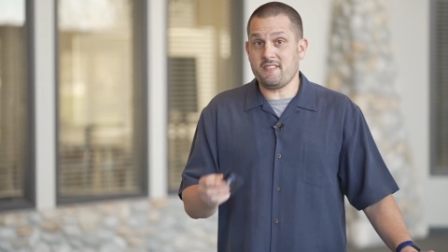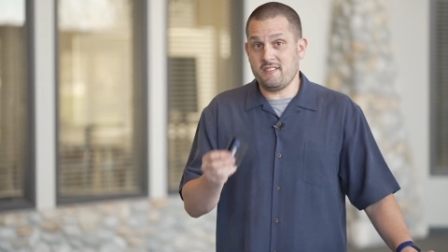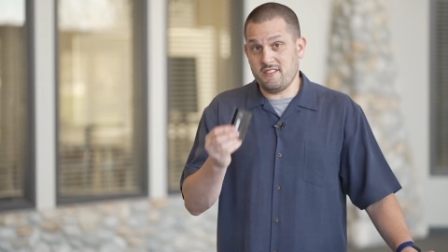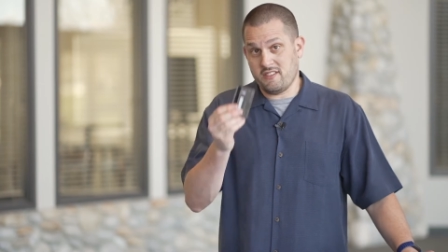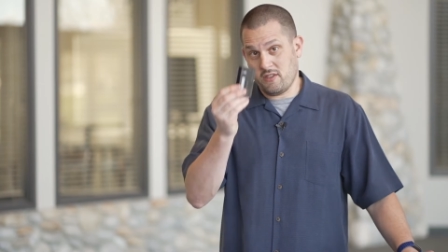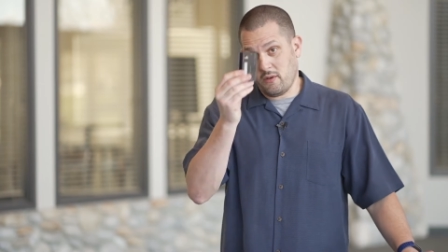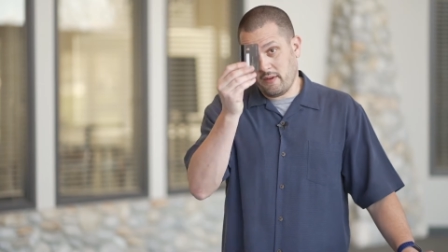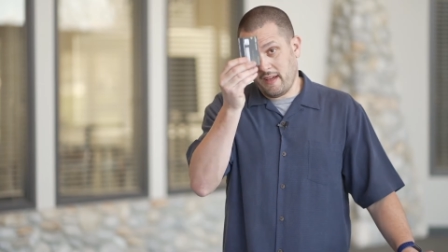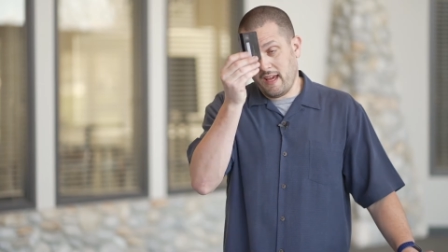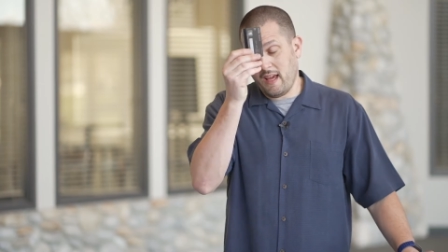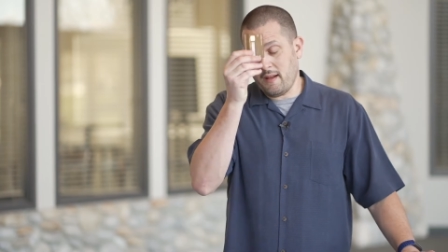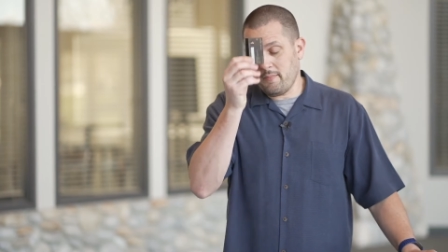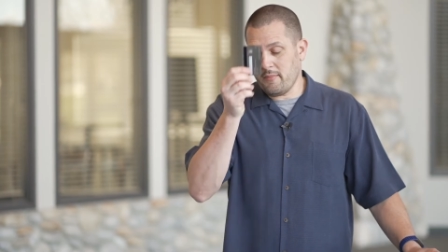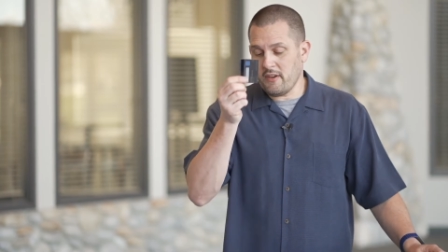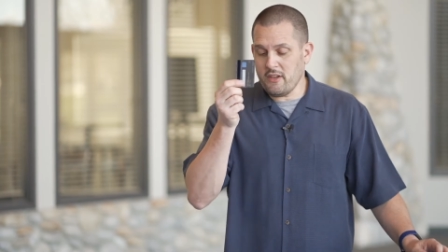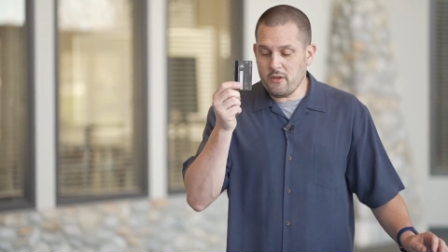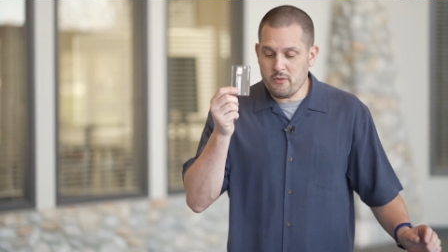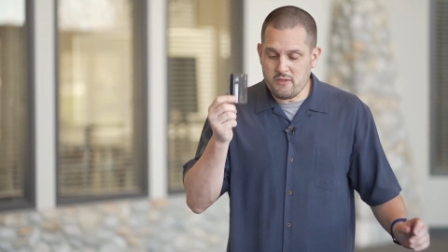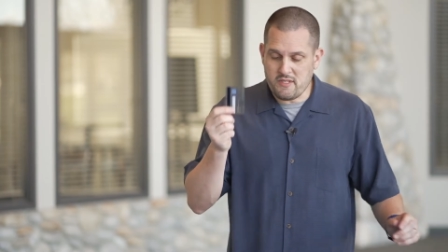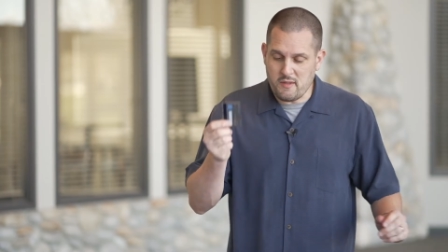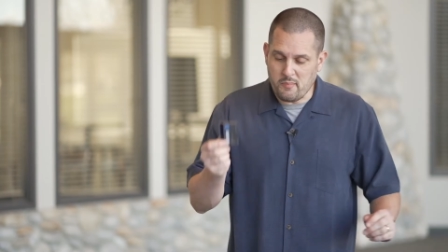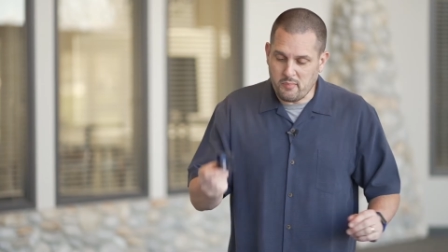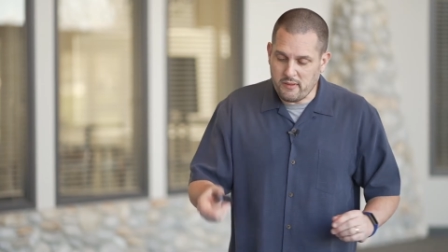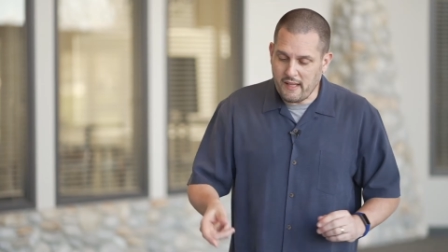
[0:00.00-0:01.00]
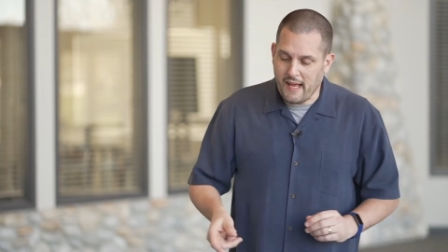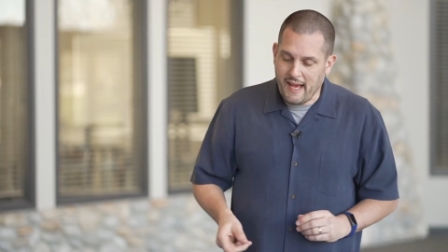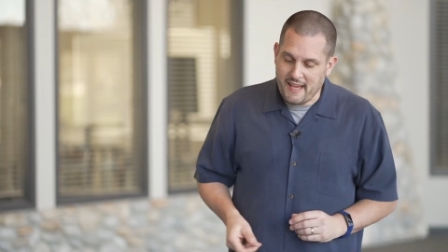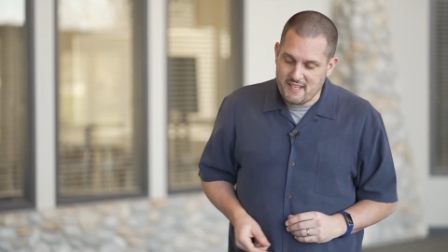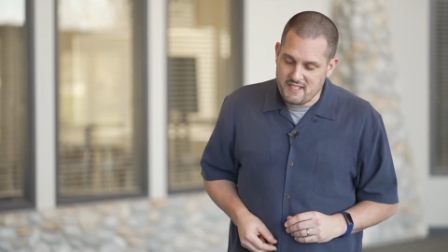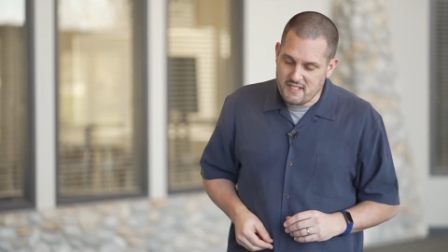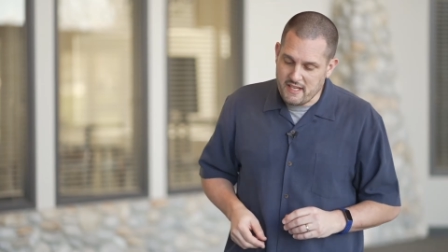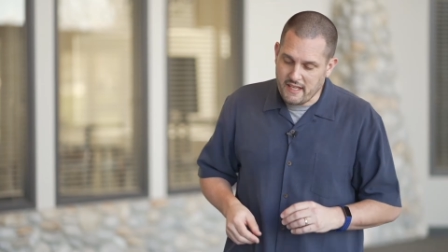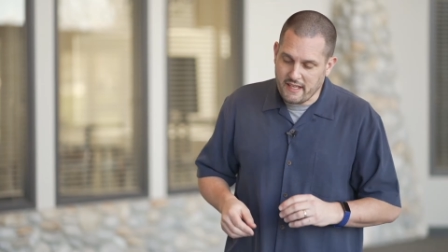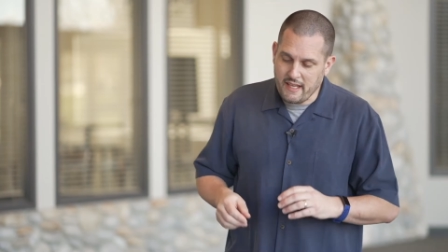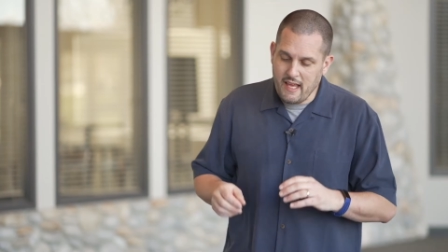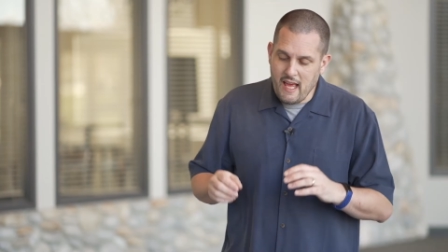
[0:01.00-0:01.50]
And so again, use the
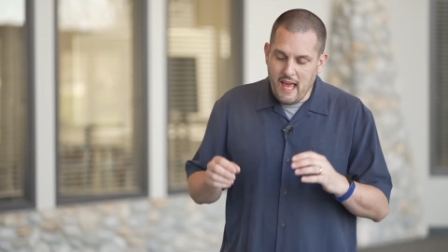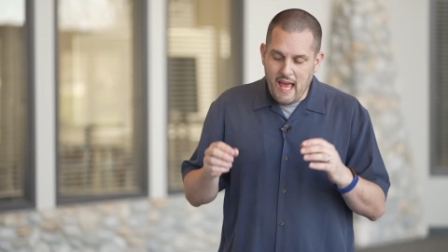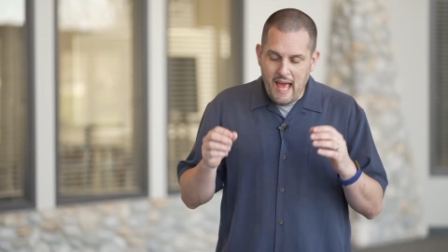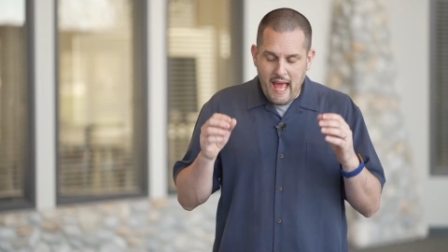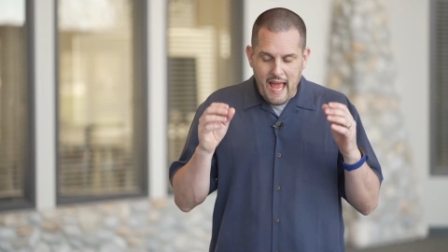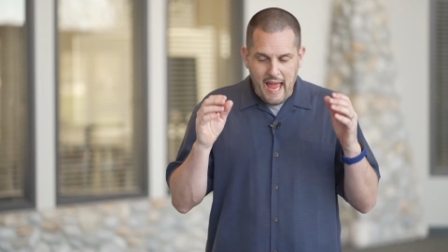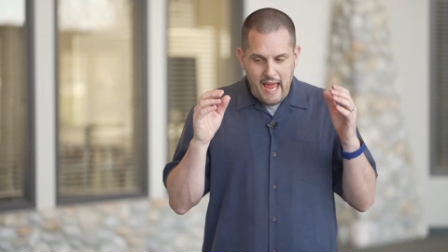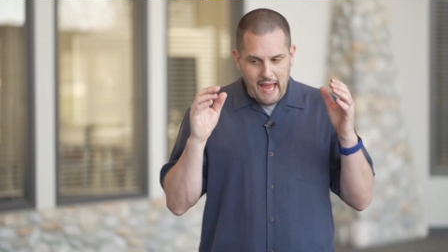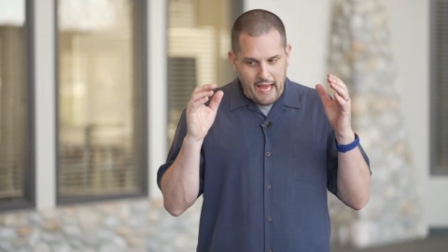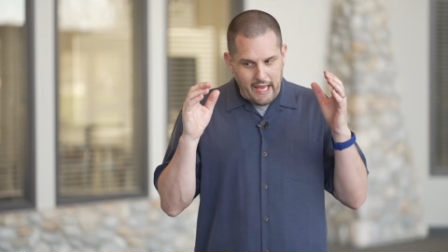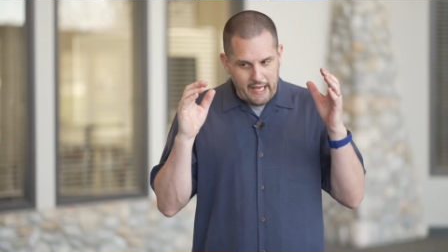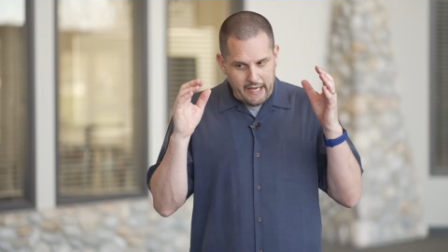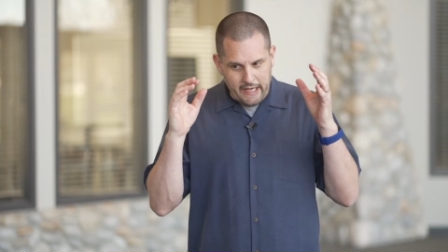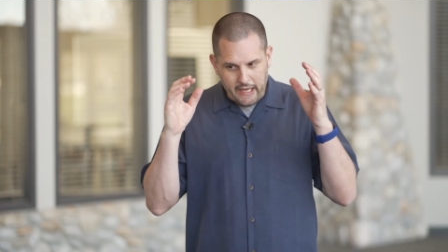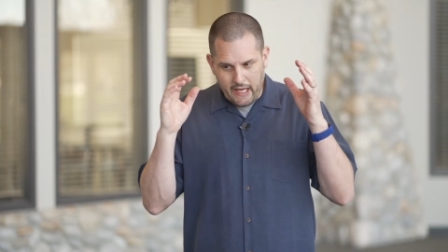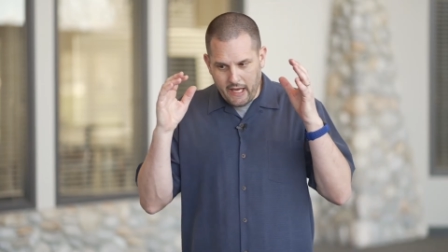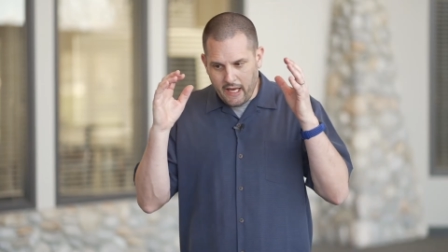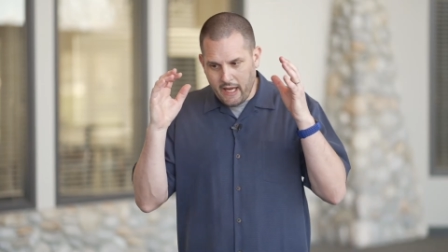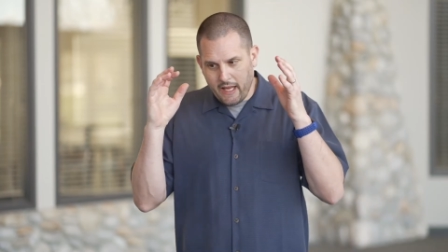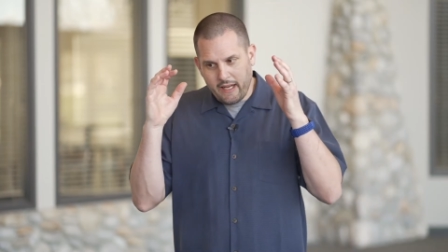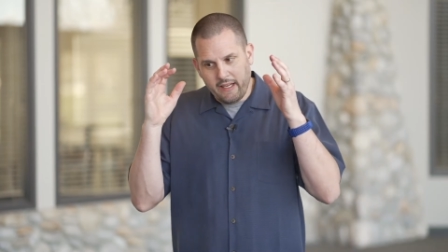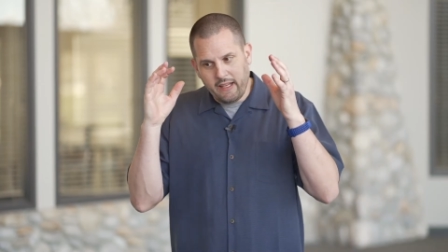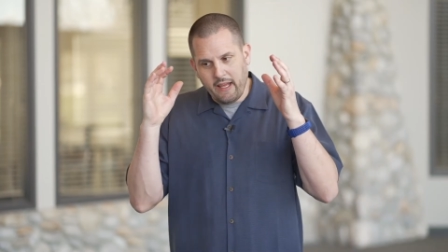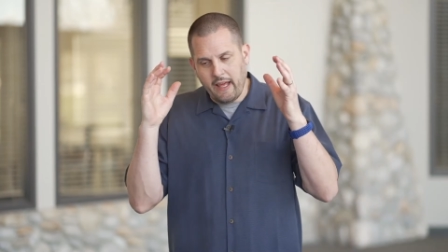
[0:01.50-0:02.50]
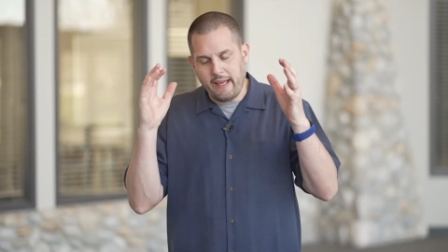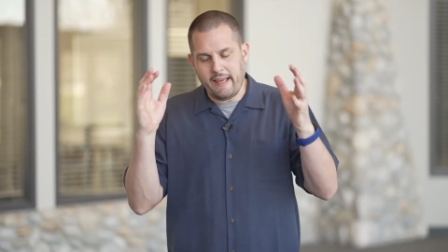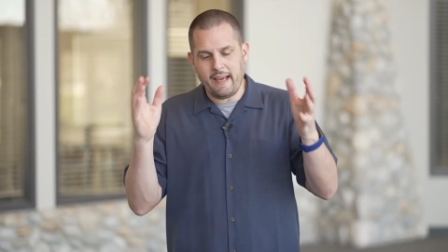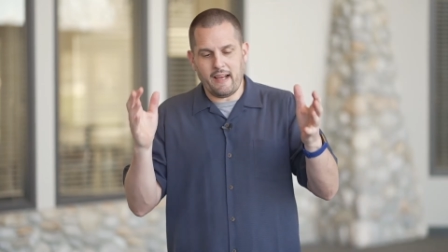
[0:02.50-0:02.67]
plastic, and okay,